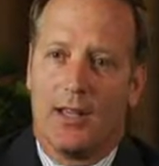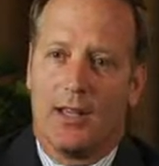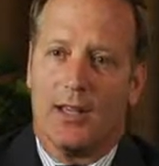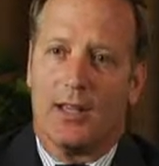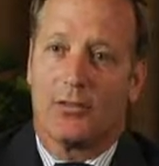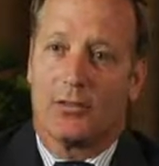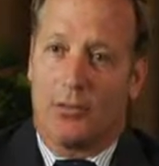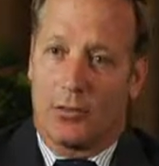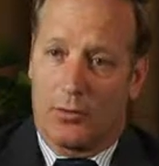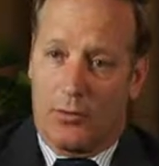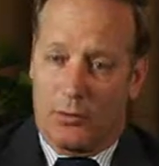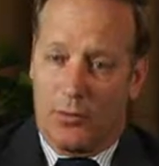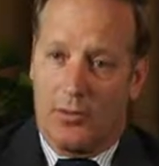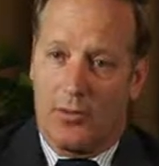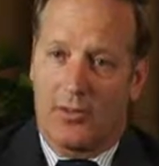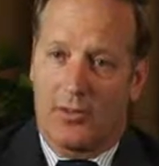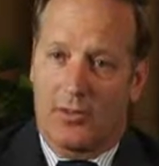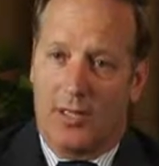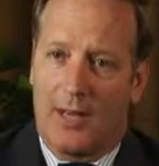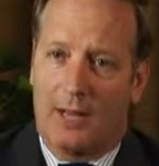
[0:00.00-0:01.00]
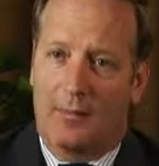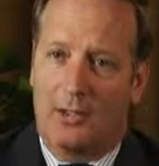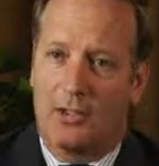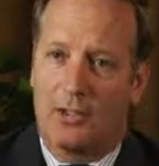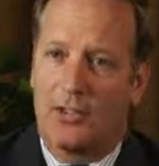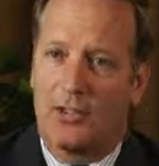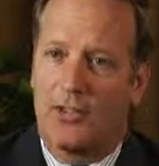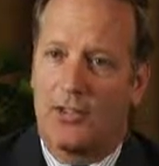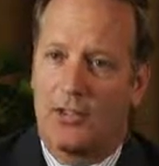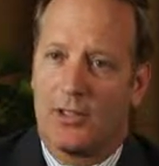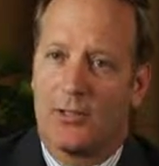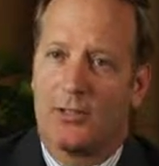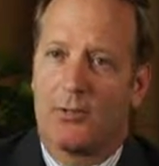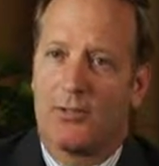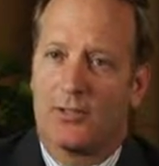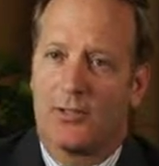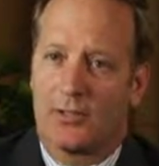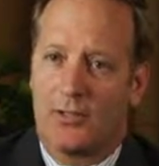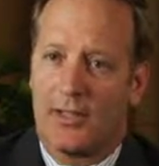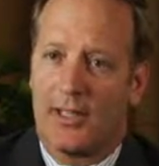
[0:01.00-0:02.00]
And so through this competition, it
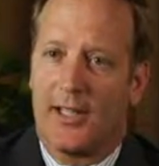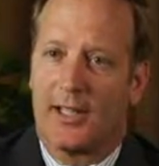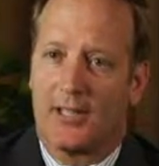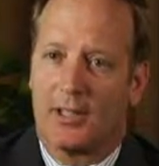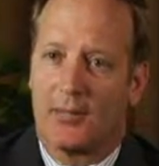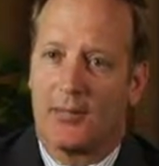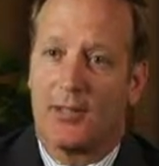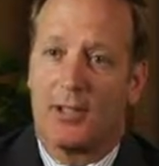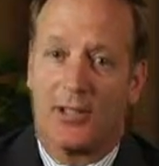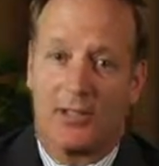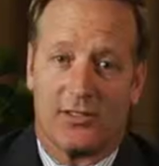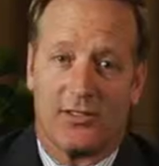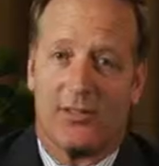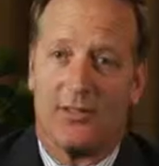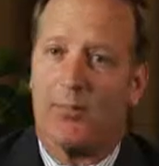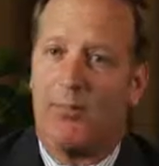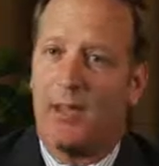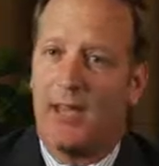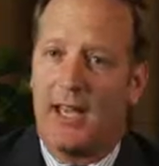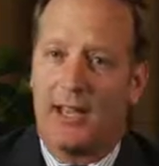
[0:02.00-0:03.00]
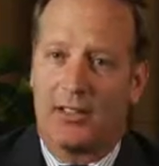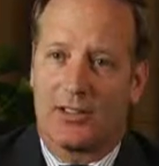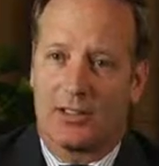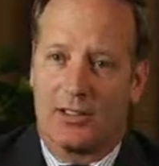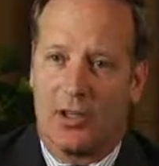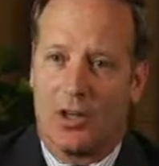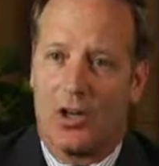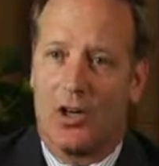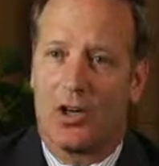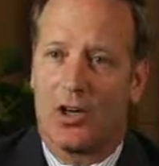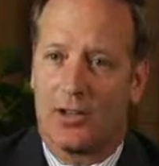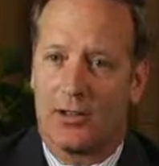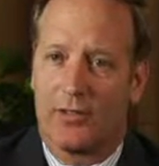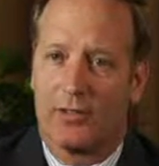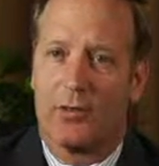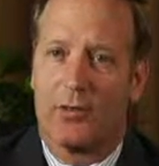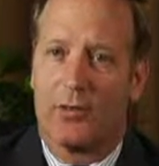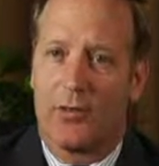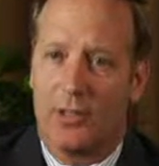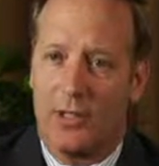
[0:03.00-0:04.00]
was selected because it met all
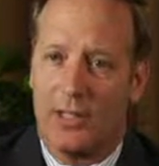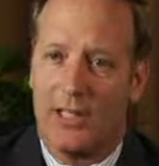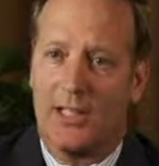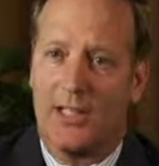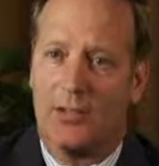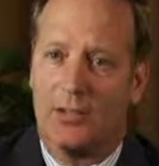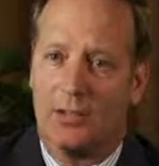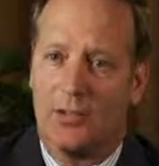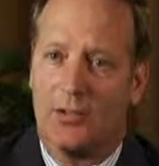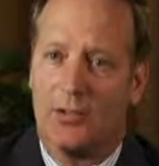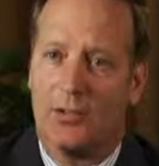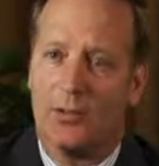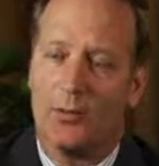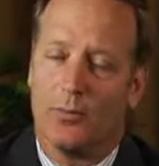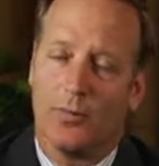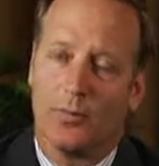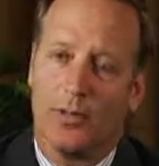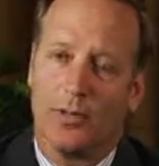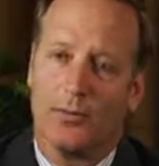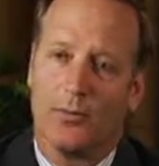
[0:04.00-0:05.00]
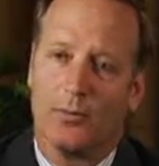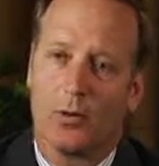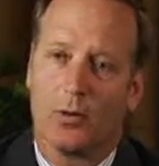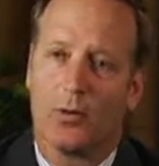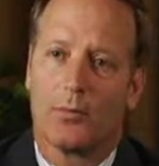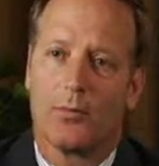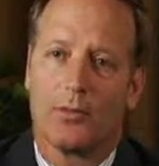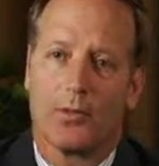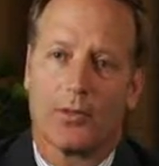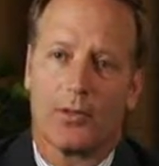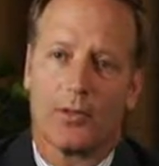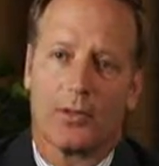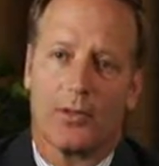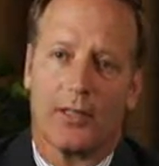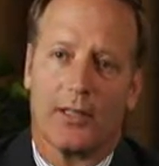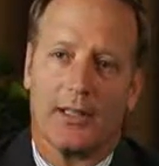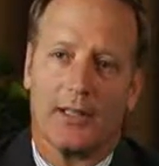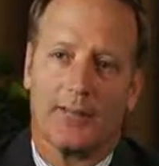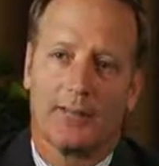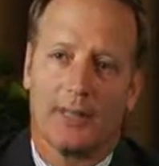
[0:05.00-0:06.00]
of what we needed to do, but more
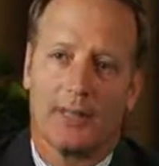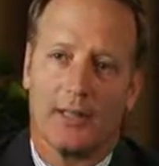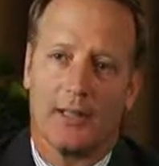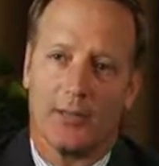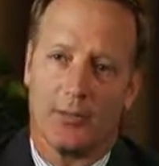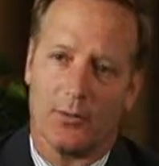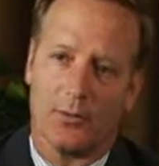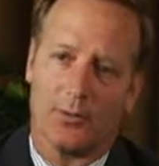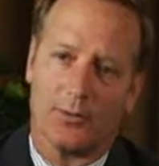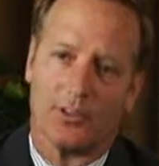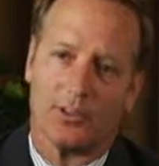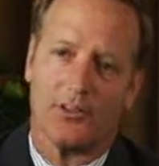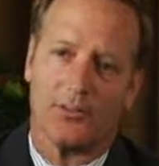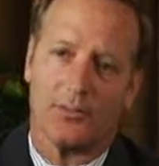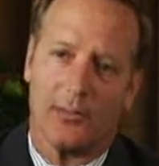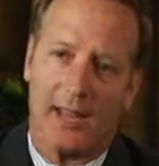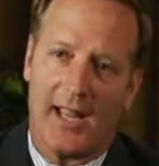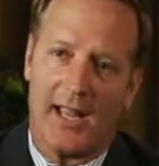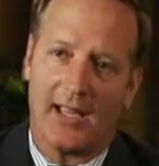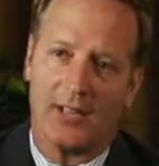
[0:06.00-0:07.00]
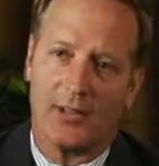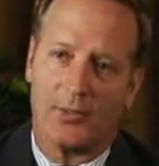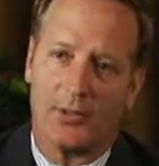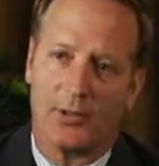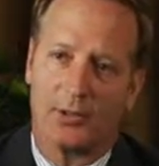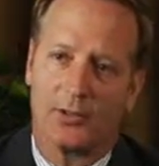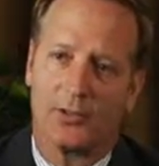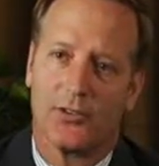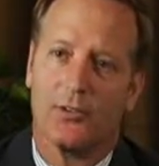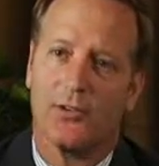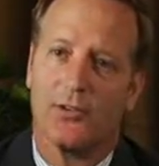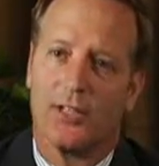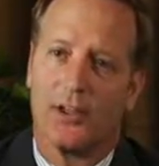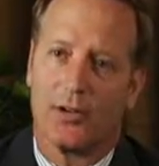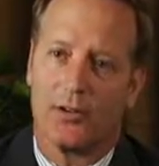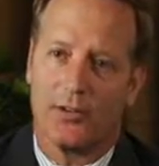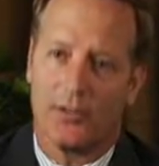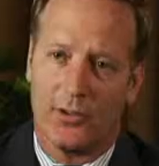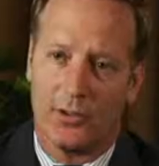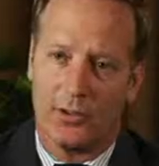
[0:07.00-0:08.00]
importantly, it was expandable to meet
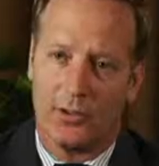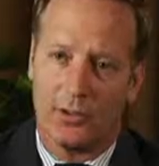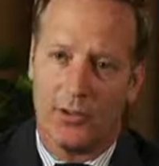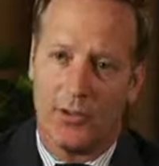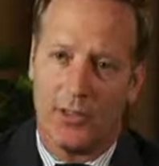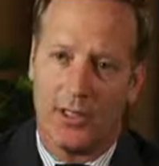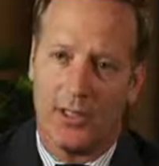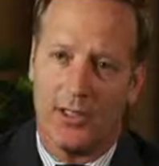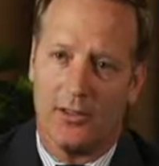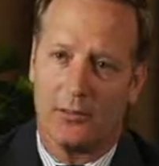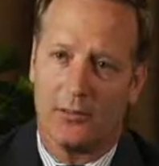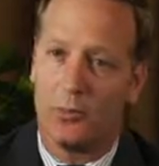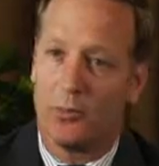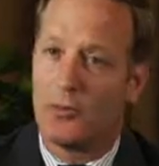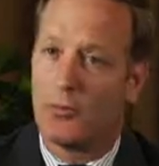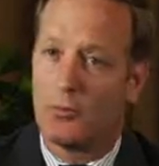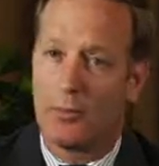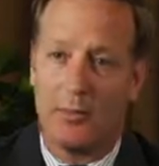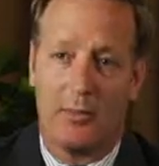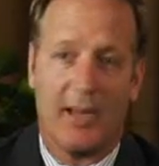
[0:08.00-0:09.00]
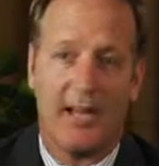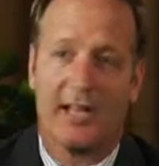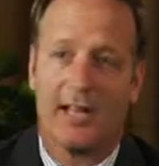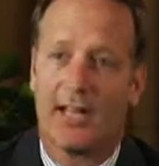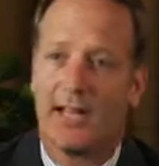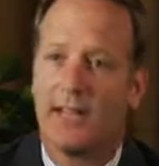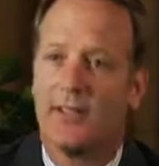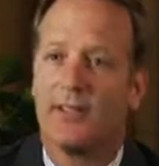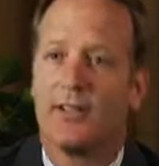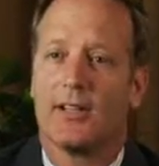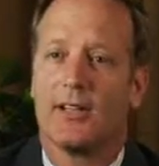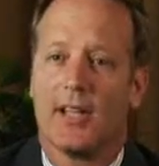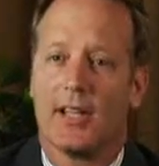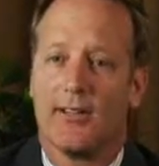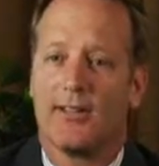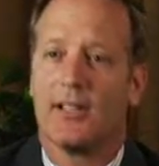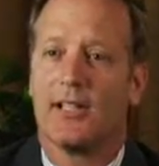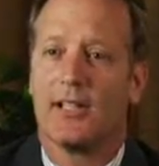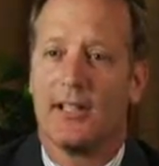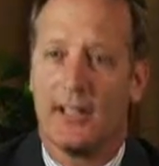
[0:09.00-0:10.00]
our future needs, which we may not even
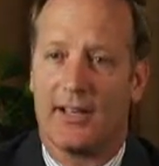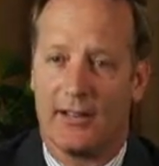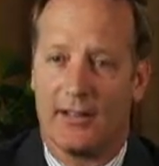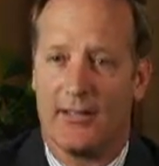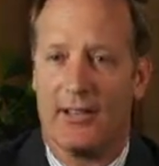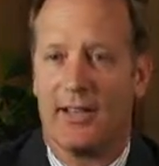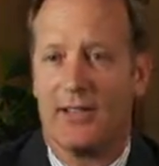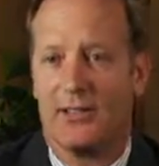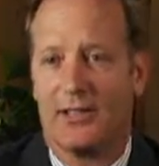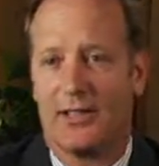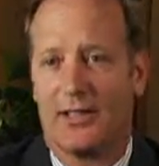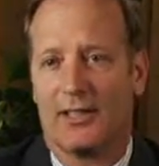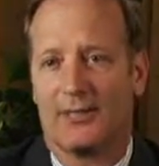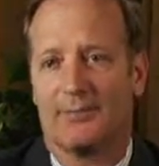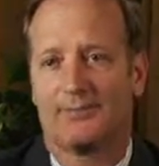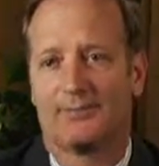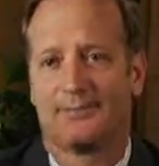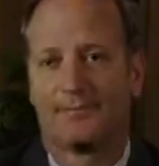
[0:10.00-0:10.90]
have identified yet.